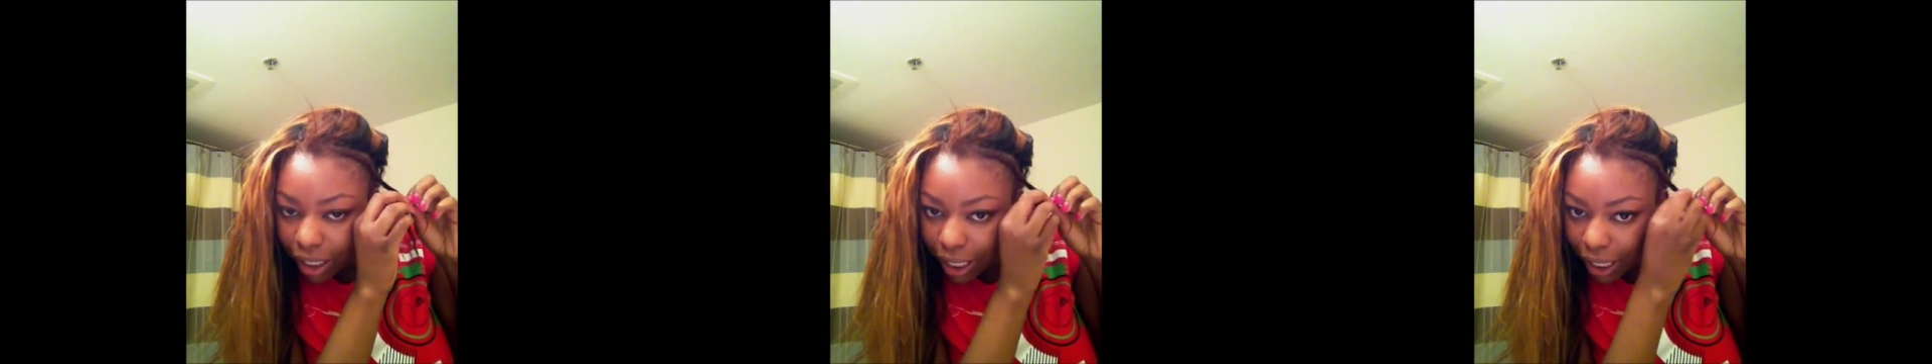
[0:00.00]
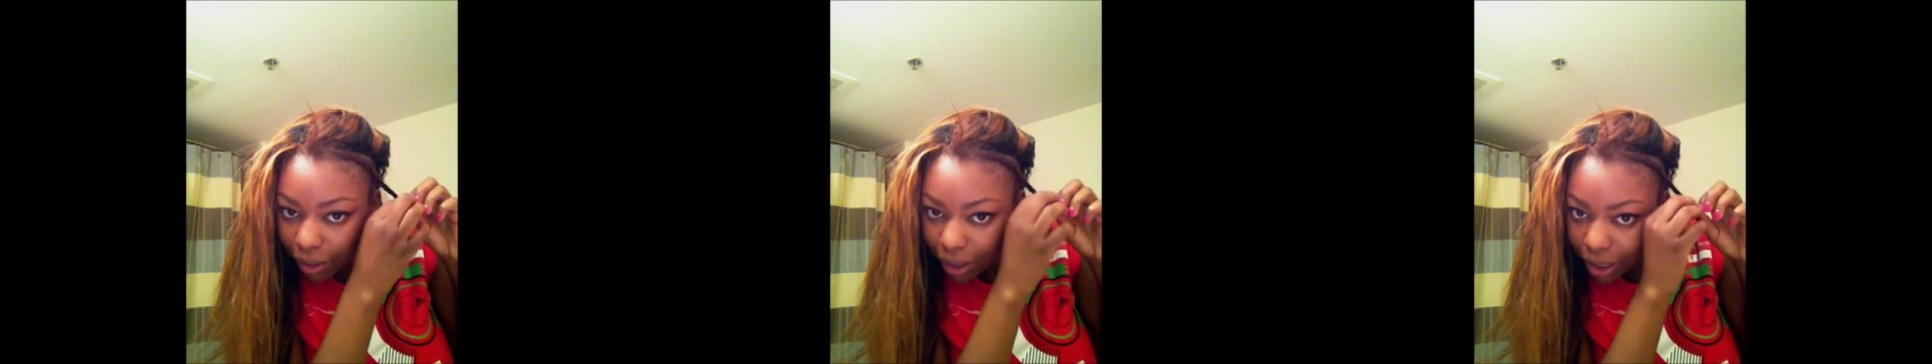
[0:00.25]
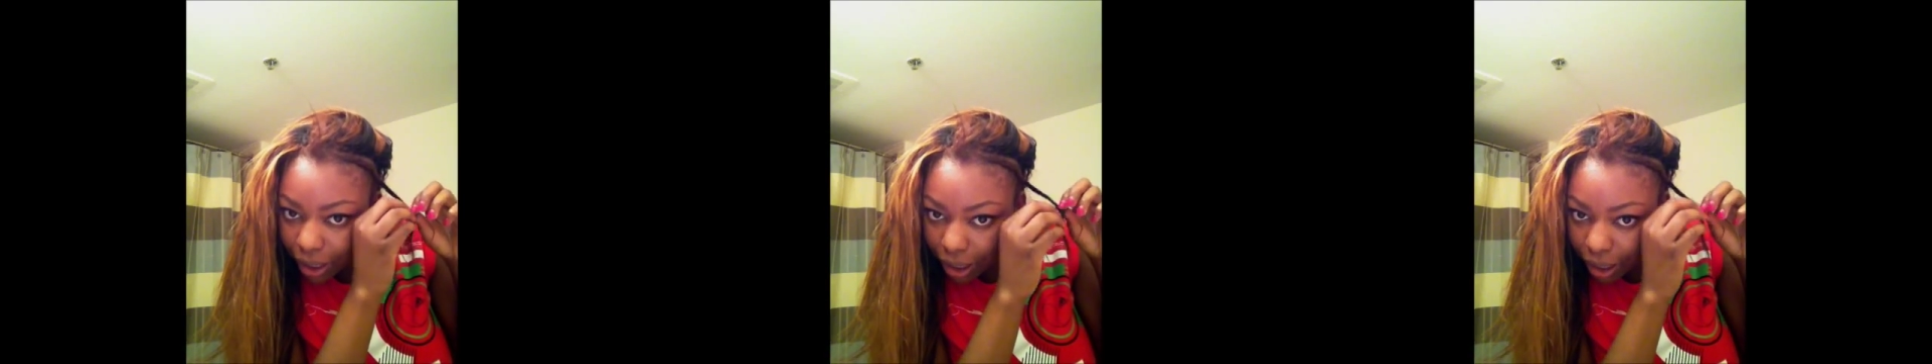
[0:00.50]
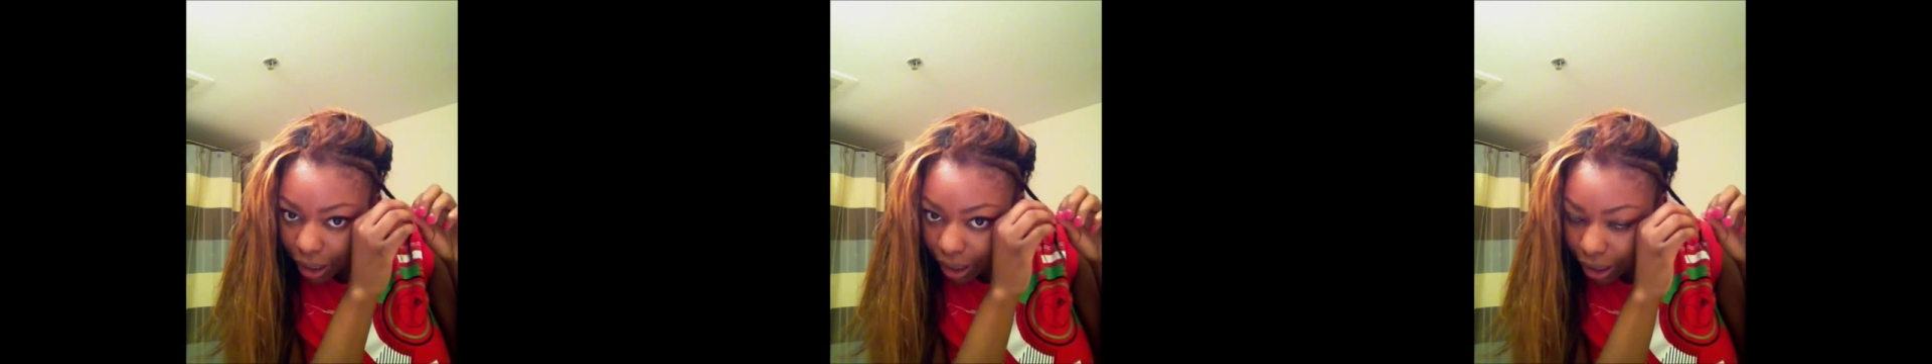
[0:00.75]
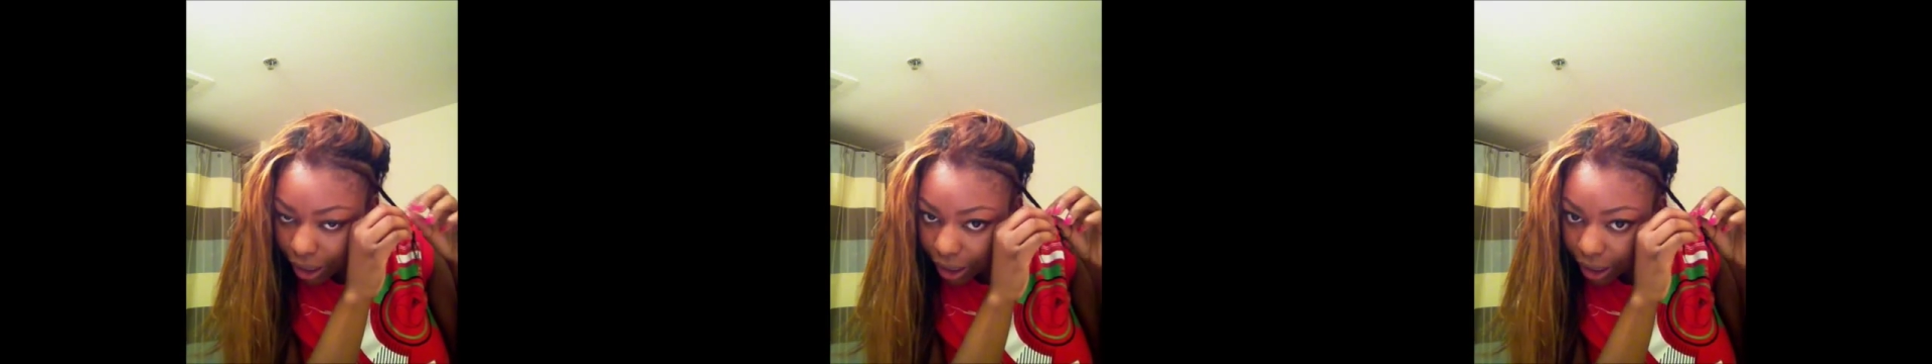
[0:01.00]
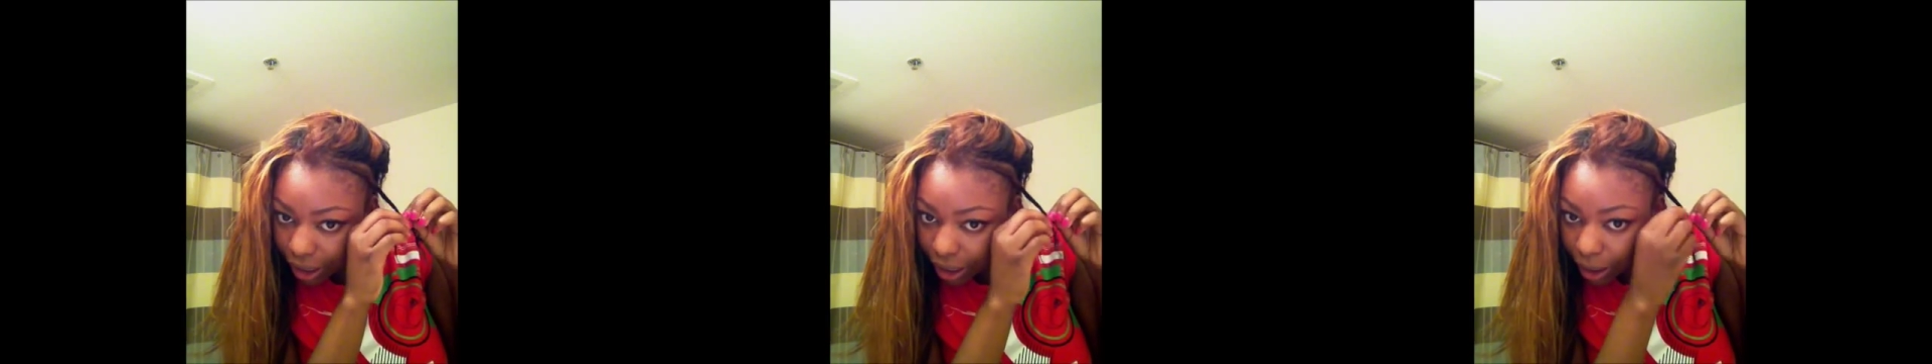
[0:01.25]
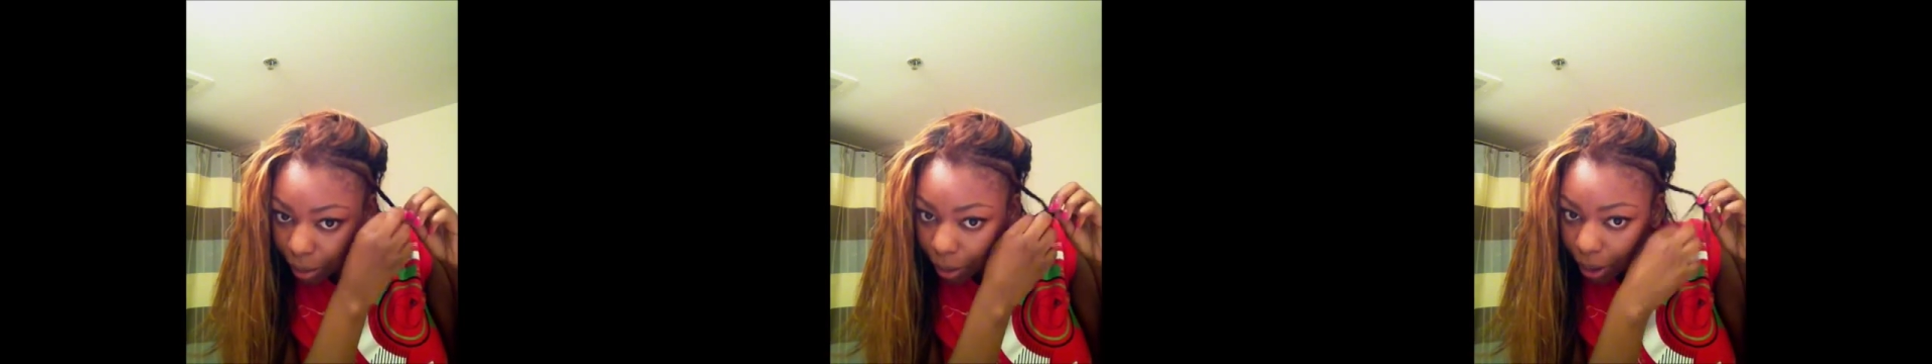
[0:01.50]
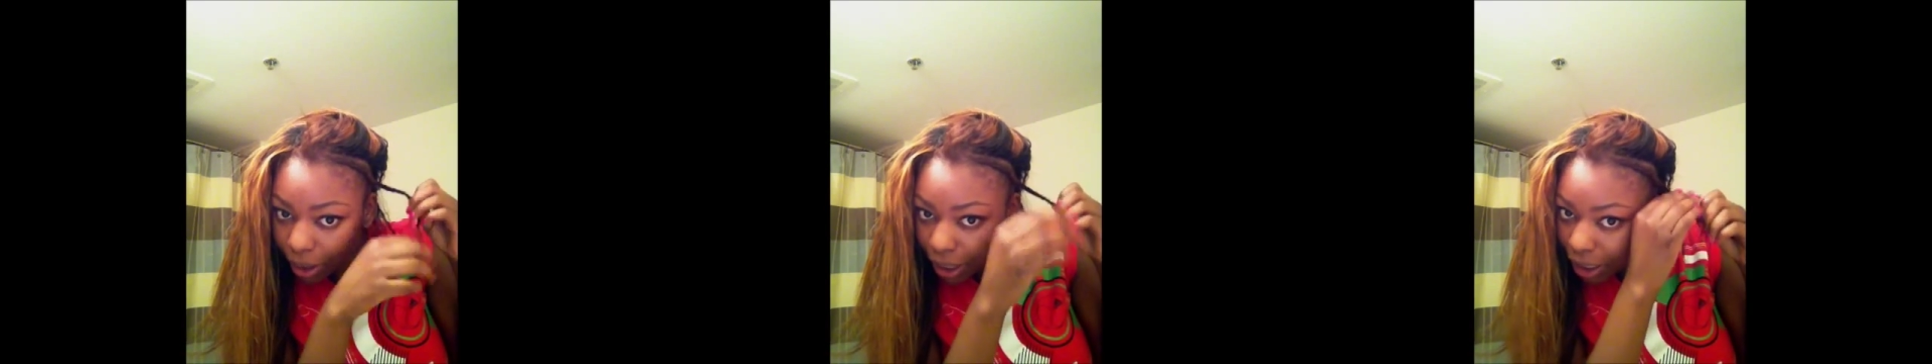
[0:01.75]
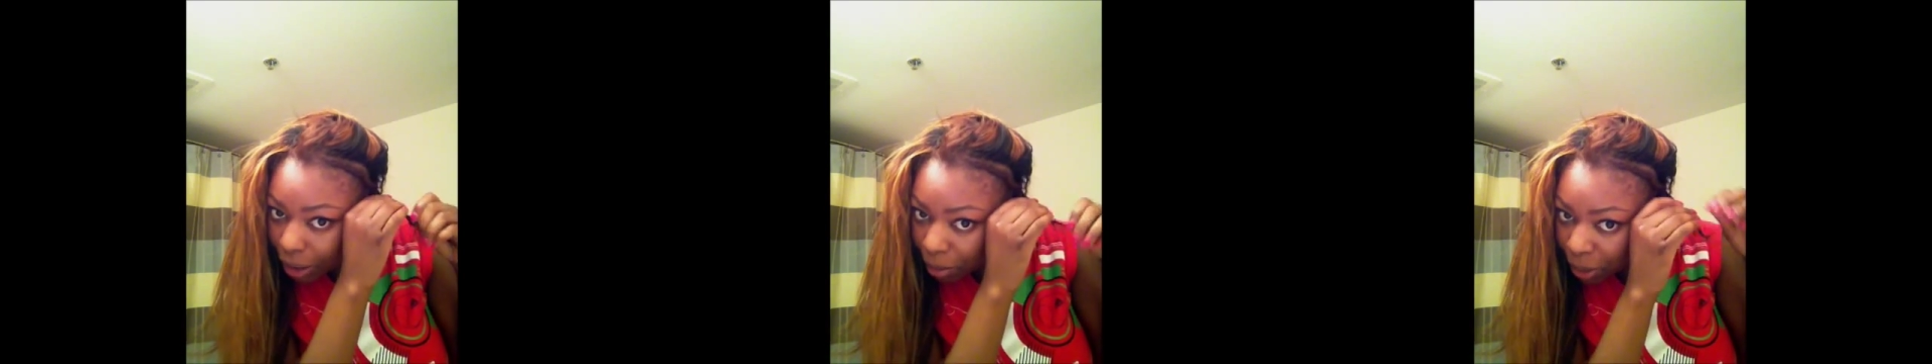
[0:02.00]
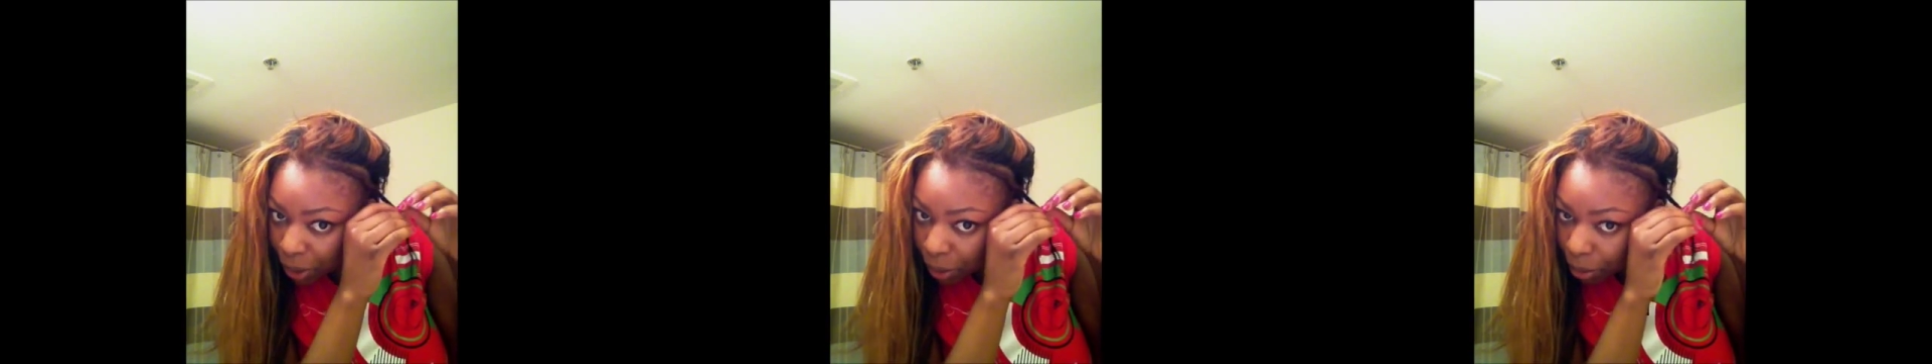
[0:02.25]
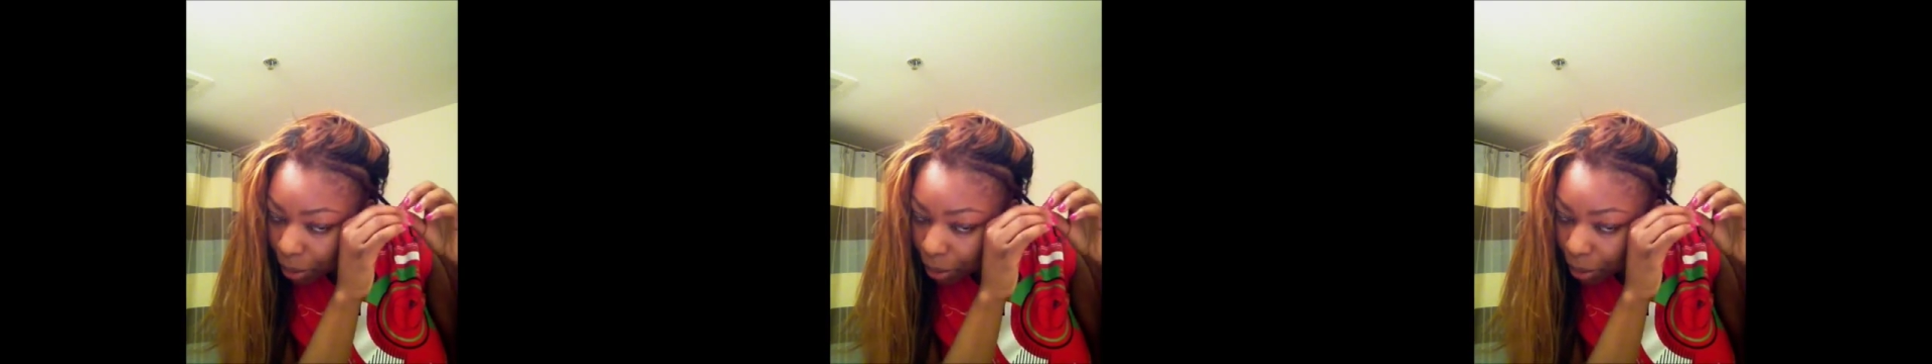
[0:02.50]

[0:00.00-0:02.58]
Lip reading: Now see, this is a part down the middle,